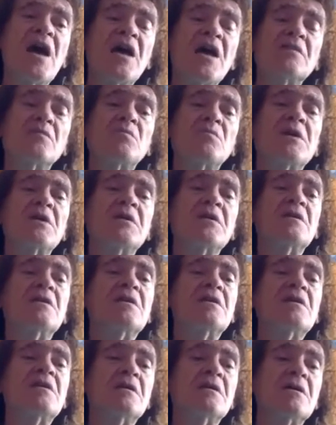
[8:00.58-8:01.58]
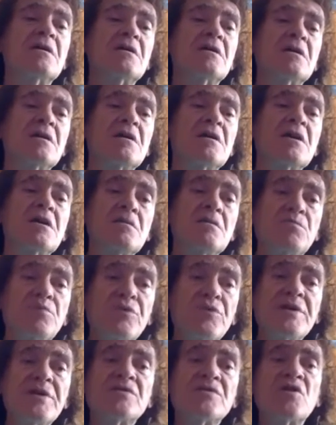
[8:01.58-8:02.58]
had been
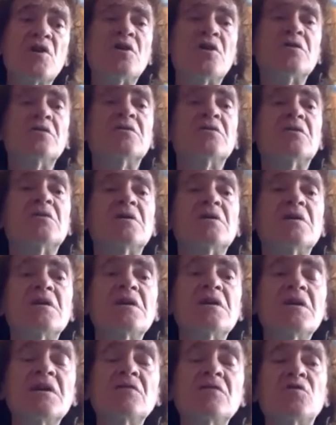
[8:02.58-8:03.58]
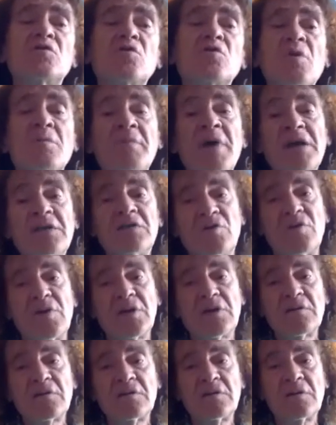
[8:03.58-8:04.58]
imprisoned into a
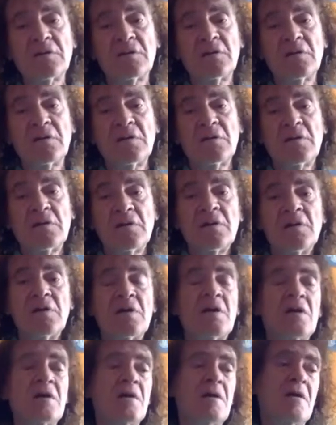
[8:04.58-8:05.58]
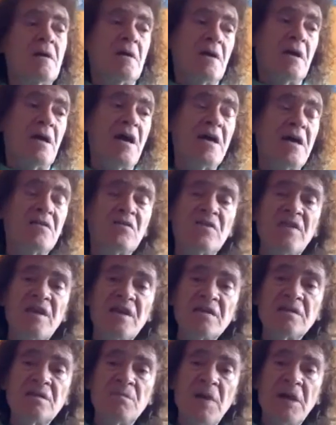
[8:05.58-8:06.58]
matrix. And
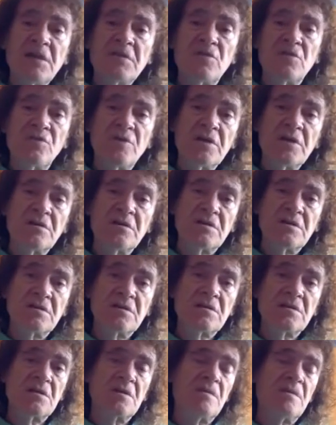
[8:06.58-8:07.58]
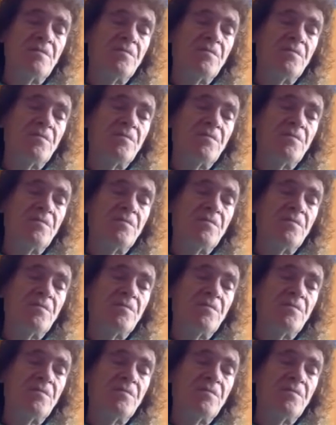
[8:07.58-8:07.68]
this matrix